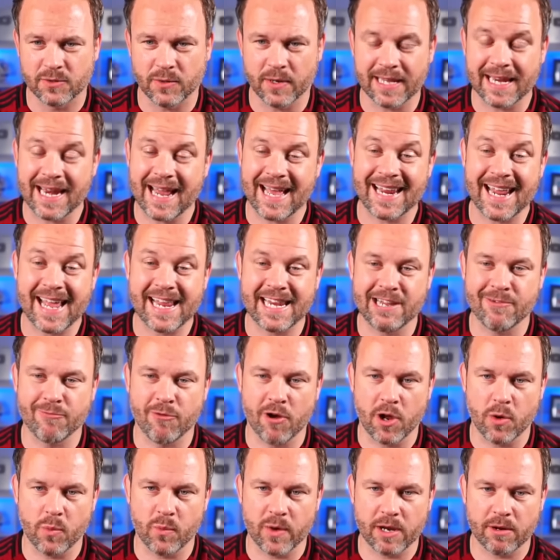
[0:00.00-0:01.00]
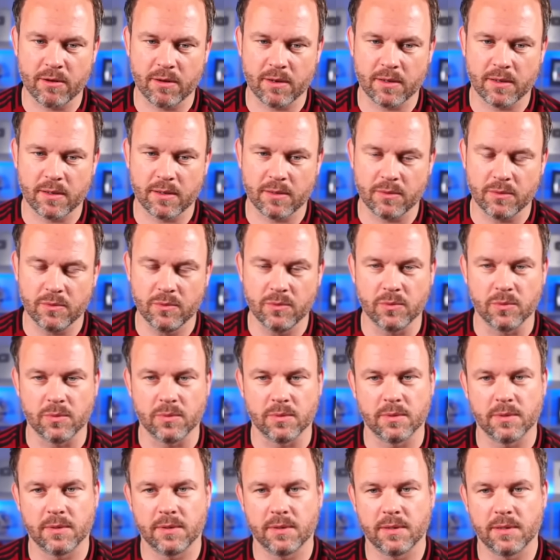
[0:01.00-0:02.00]
So I can add any right winger. Ooh.
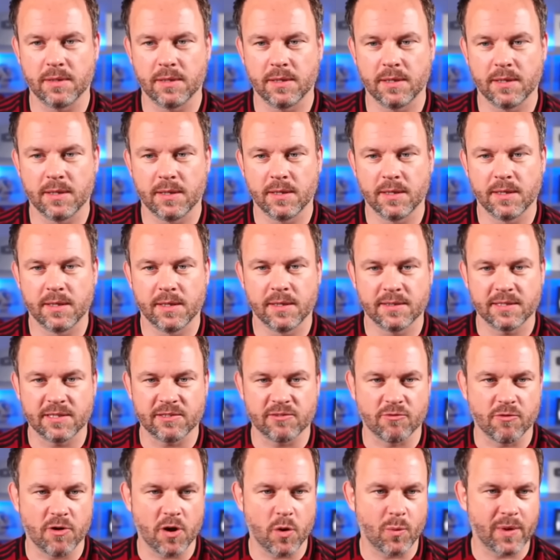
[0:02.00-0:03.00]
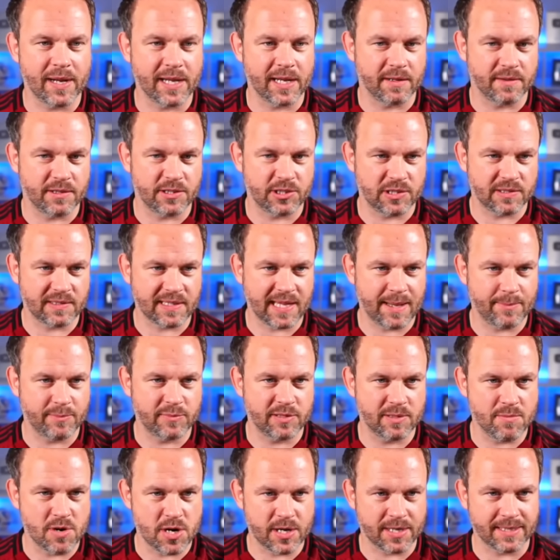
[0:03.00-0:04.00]
There's a right winger that just came
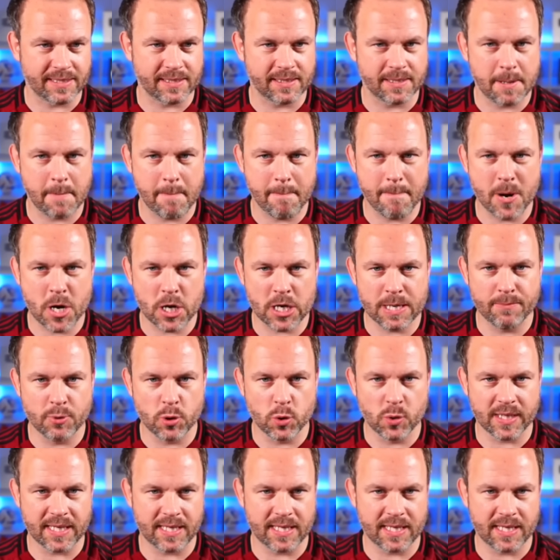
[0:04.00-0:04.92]
to mind. My boy.